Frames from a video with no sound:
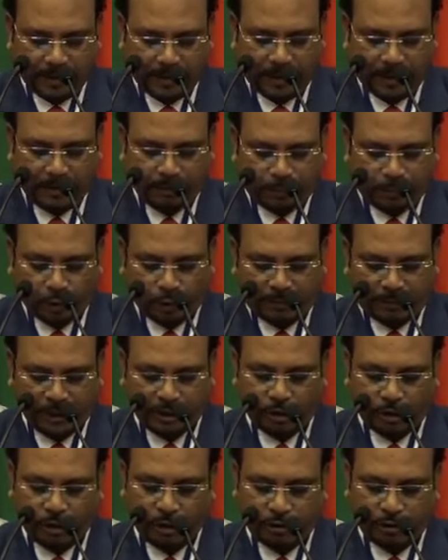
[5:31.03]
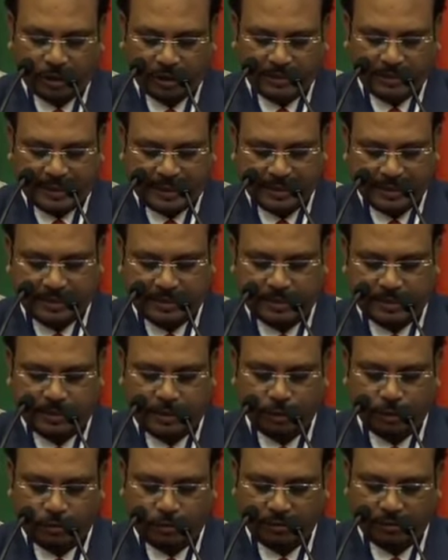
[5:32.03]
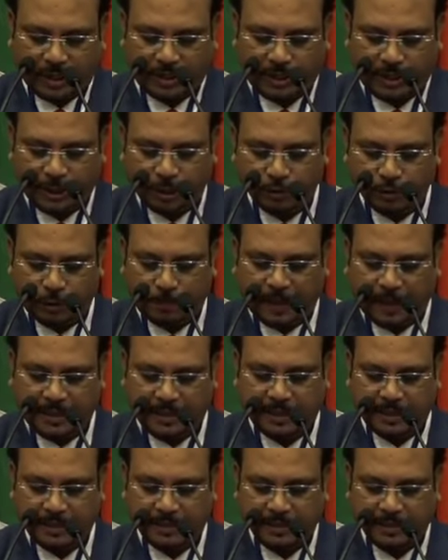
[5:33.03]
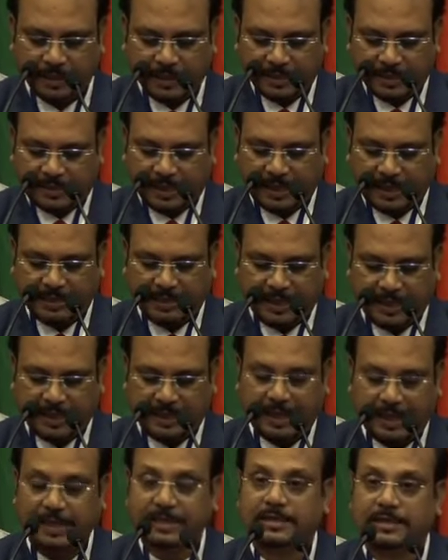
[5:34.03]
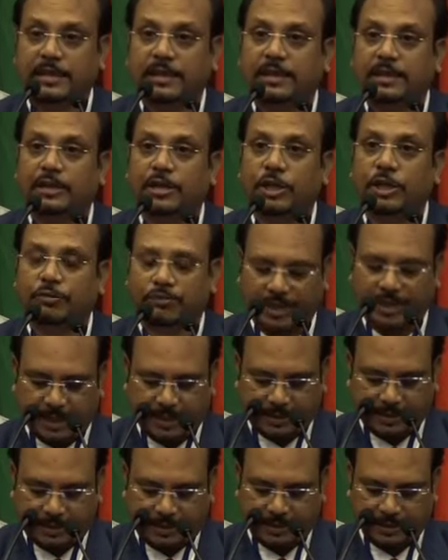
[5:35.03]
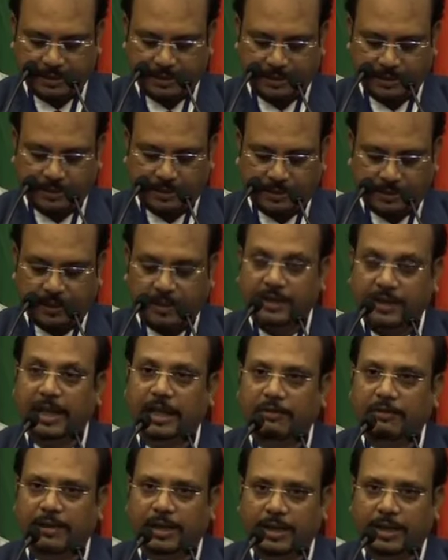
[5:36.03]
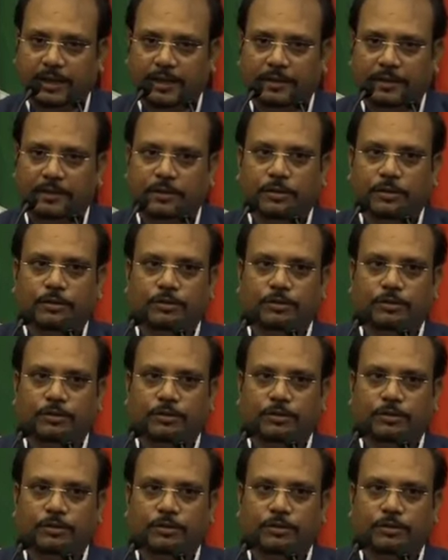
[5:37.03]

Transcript: Improve dissolution rates due to the reduced particle size, enhance nutrients delivery.